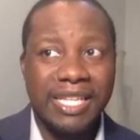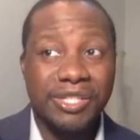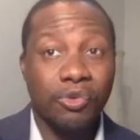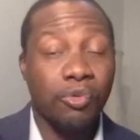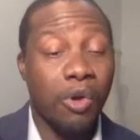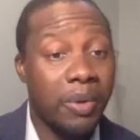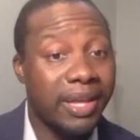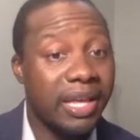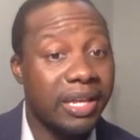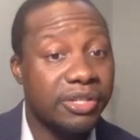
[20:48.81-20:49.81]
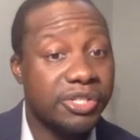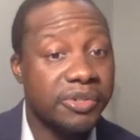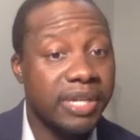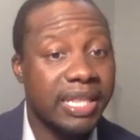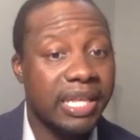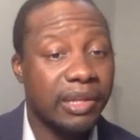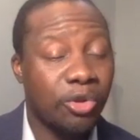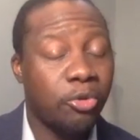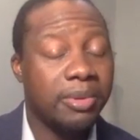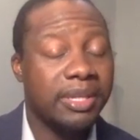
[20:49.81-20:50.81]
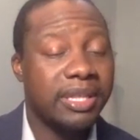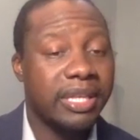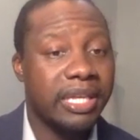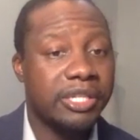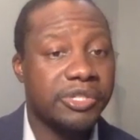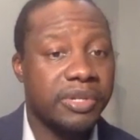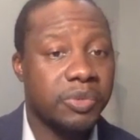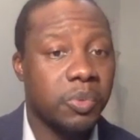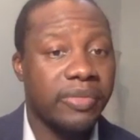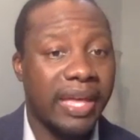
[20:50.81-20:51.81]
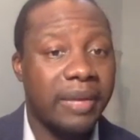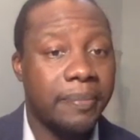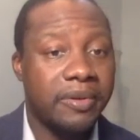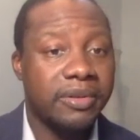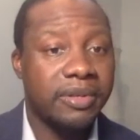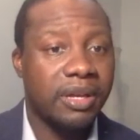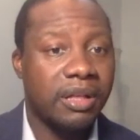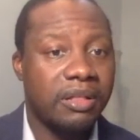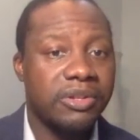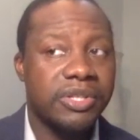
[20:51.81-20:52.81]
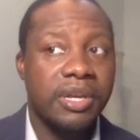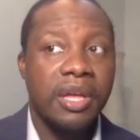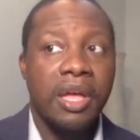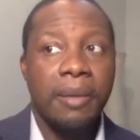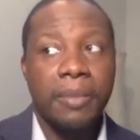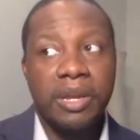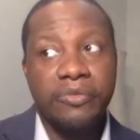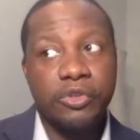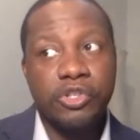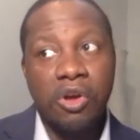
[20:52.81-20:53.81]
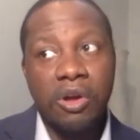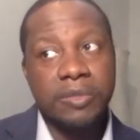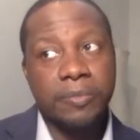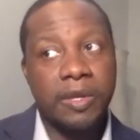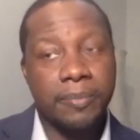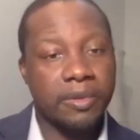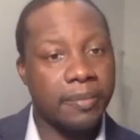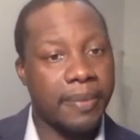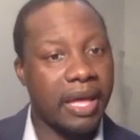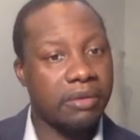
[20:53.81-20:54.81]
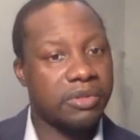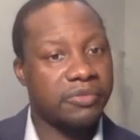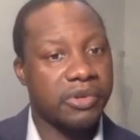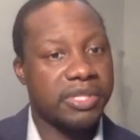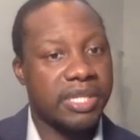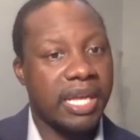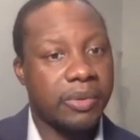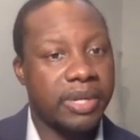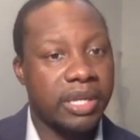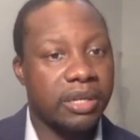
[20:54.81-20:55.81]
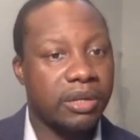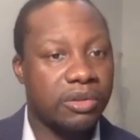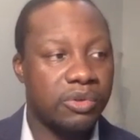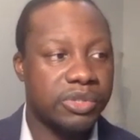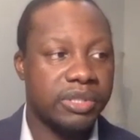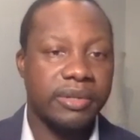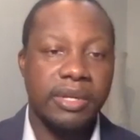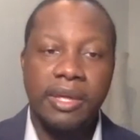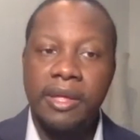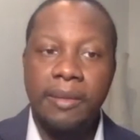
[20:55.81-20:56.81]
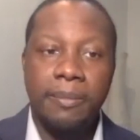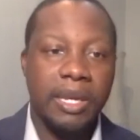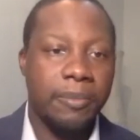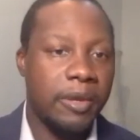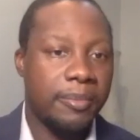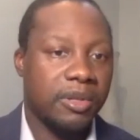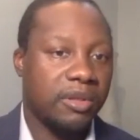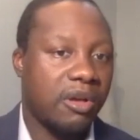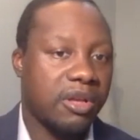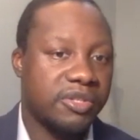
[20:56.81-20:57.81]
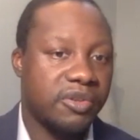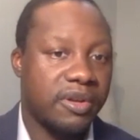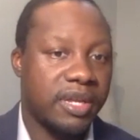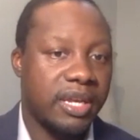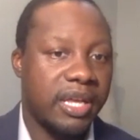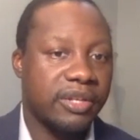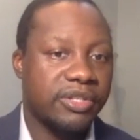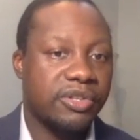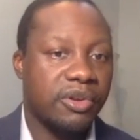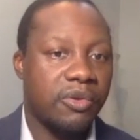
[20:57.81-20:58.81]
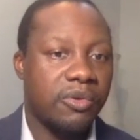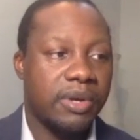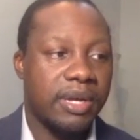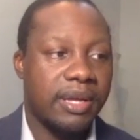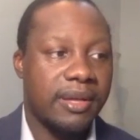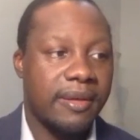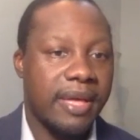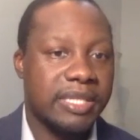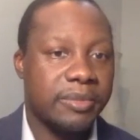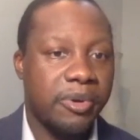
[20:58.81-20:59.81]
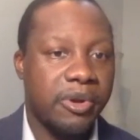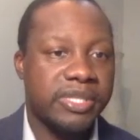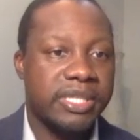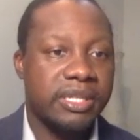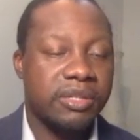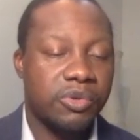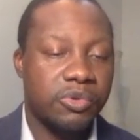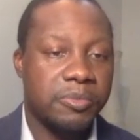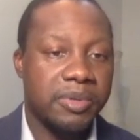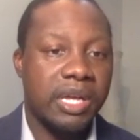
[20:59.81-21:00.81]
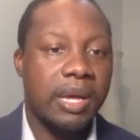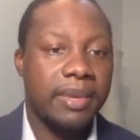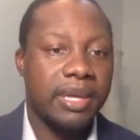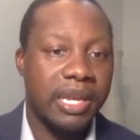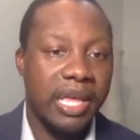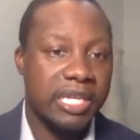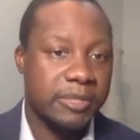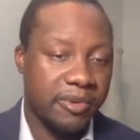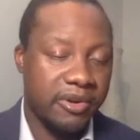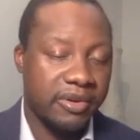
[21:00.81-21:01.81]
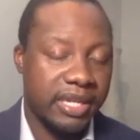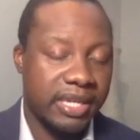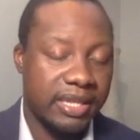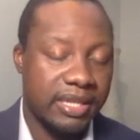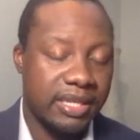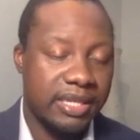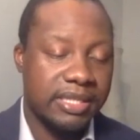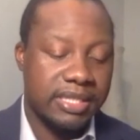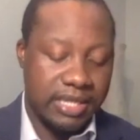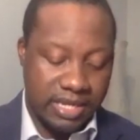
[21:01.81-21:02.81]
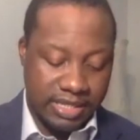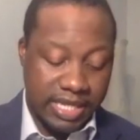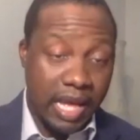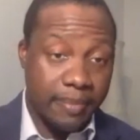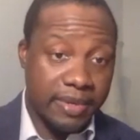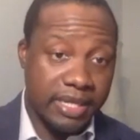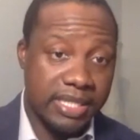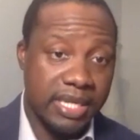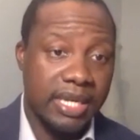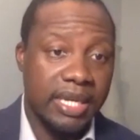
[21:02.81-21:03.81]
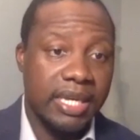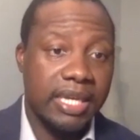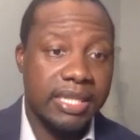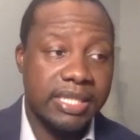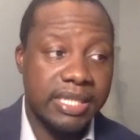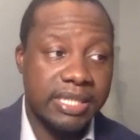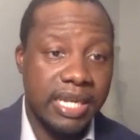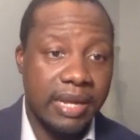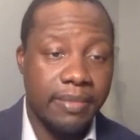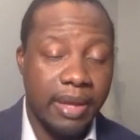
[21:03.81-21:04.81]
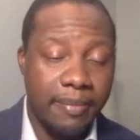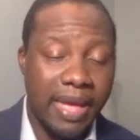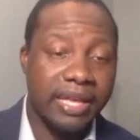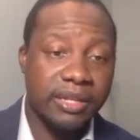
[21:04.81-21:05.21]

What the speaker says: growing industry. I think globally the industry is worth $8 billion. But if you talk to people about diversity, equity, and inclusion, many people are lost on it. And so as a person who's becoming an expert in these topics, in the sense that I'm back in